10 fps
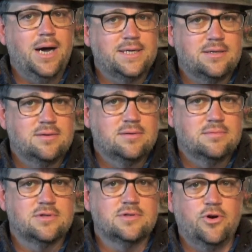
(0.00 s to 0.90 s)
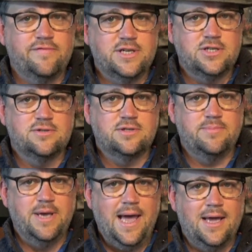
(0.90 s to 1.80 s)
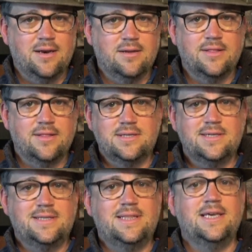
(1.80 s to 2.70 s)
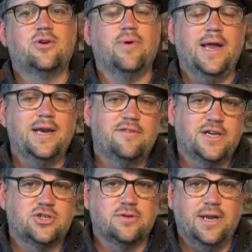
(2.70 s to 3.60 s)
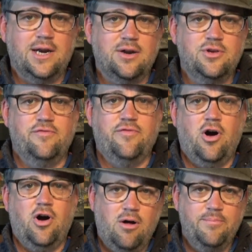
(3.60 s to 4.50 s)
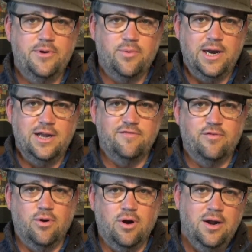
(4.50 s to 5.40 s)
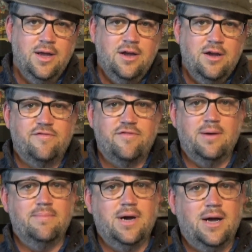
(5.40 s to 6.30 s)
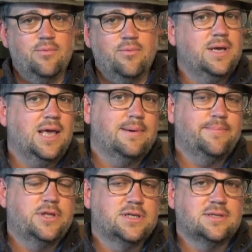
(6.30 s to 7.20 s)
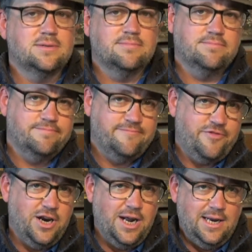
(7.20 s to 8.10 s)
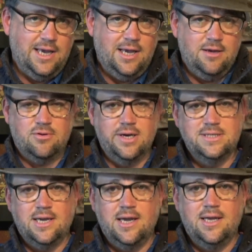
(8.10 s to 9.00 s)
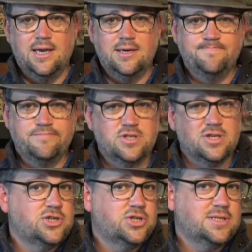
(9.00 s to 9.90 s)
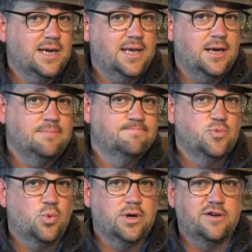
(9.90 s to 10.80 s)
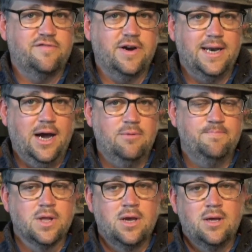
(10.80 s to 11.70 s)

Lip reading: But there's more adventures to be had, and this is the grand adventure that I know you've all been waiting for from when we came up with this fun idea, crazy idea, delicious idea. We're going to find out.